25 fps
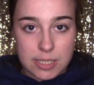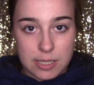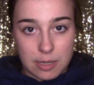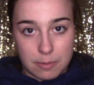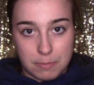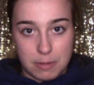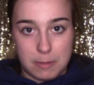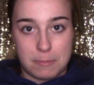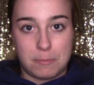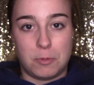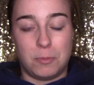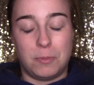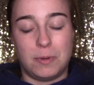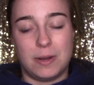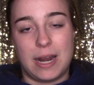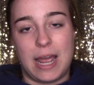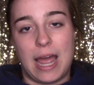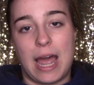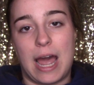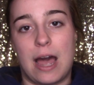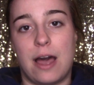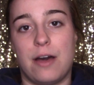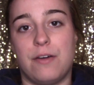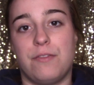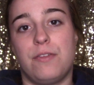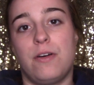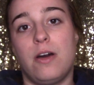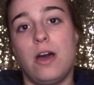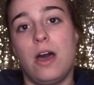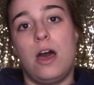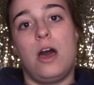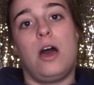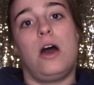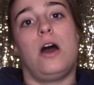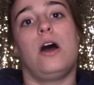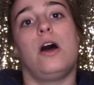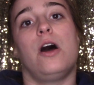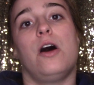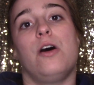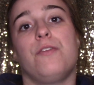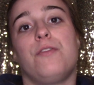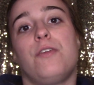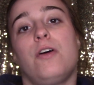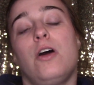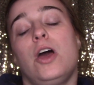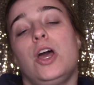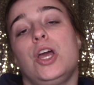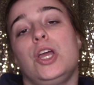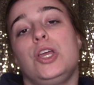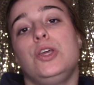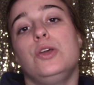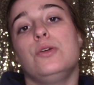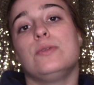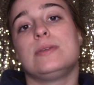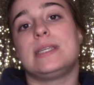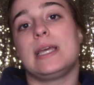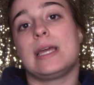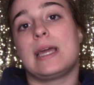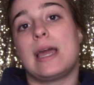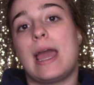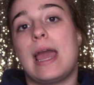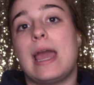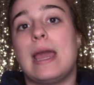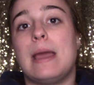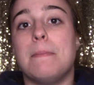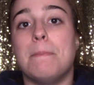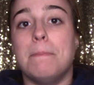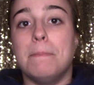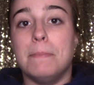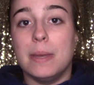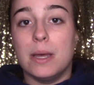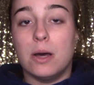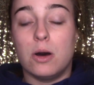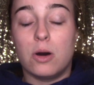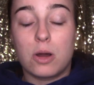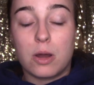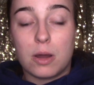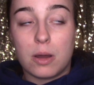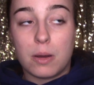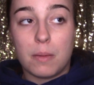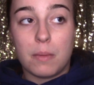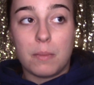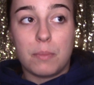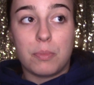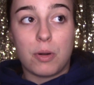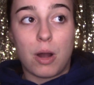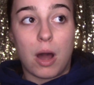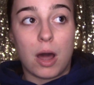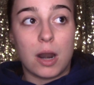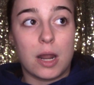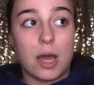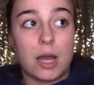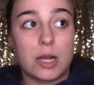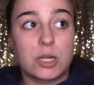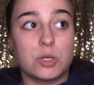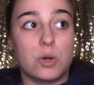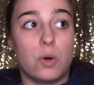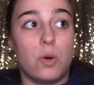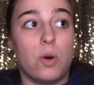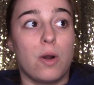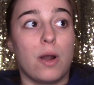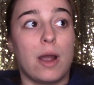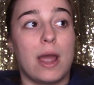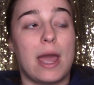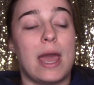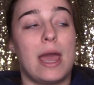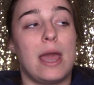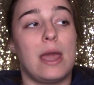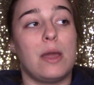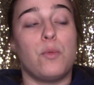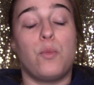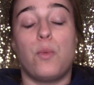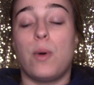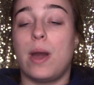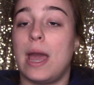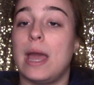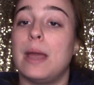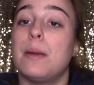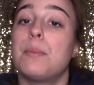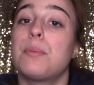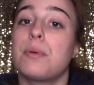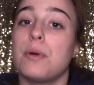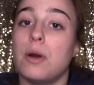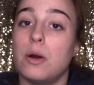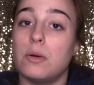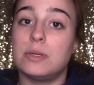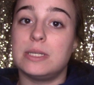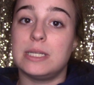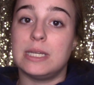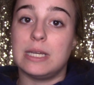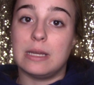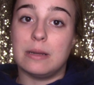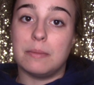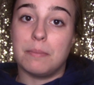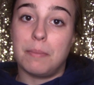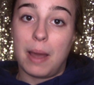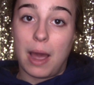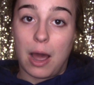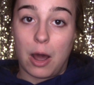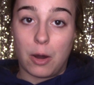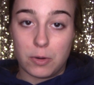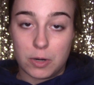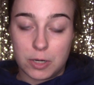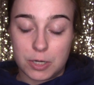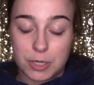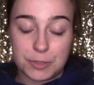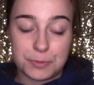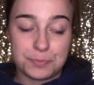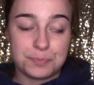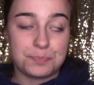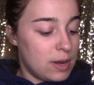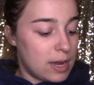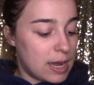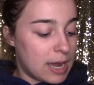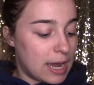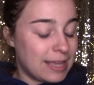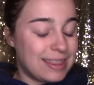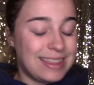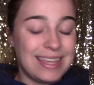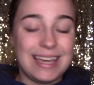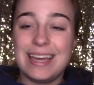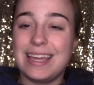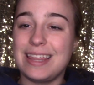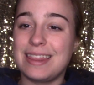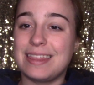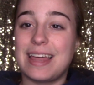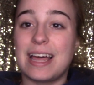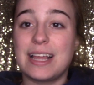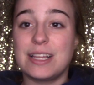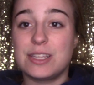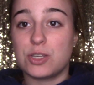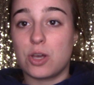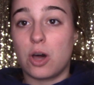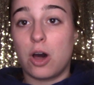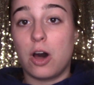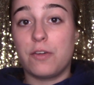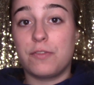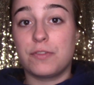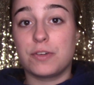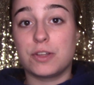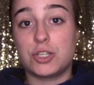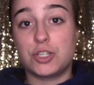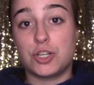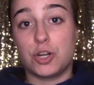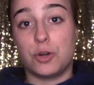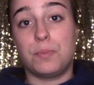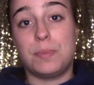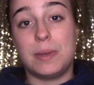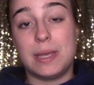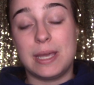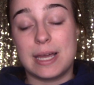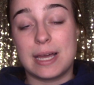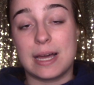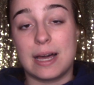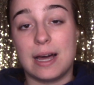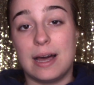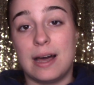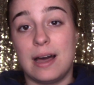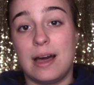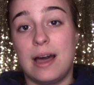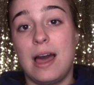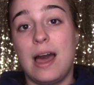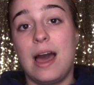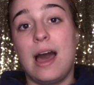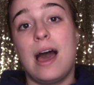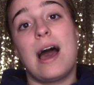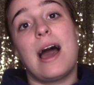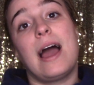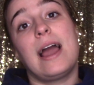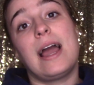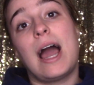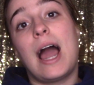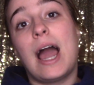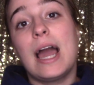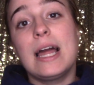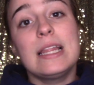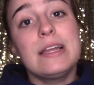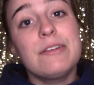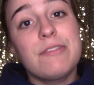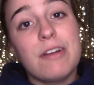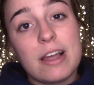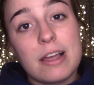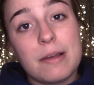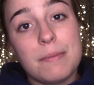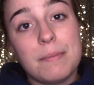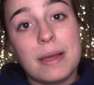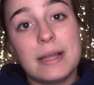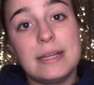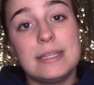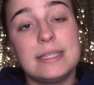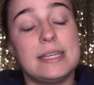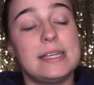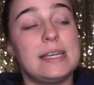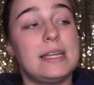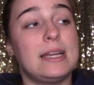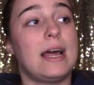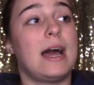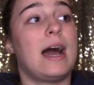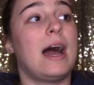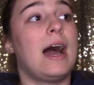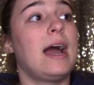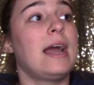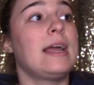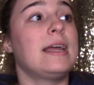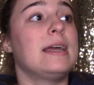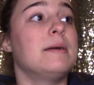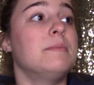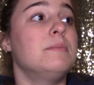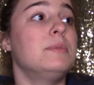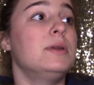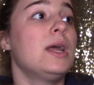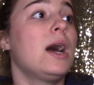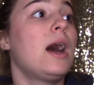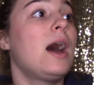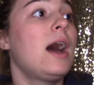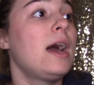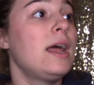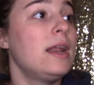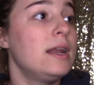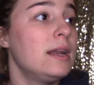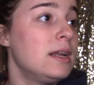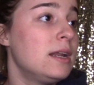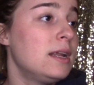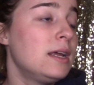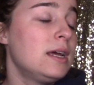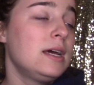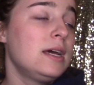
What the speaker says: some people would have of using a milk product or a whey protein powder. I think that's all for the Tropeaka. I highly recommend it. I am not